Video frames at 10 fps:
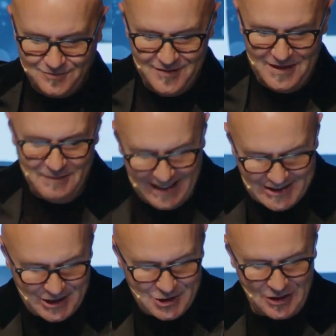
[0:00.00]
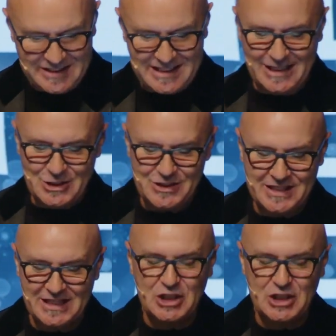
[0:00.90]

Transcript: The Message translation says,